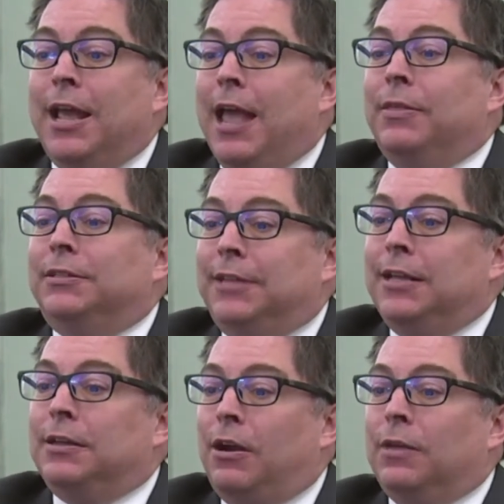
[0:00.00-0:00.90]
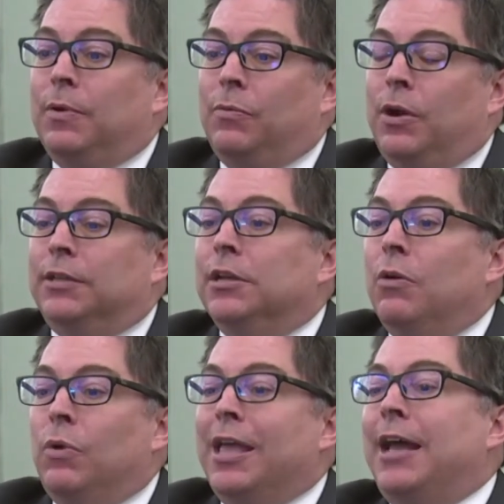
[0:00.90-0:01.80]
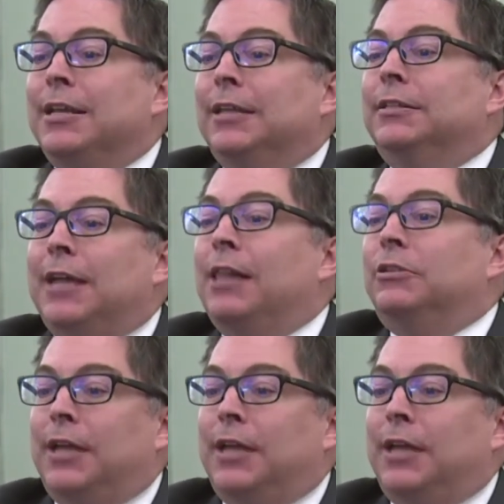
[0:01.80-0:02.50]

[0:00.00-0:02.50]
And the state's argument was we had to get the dollars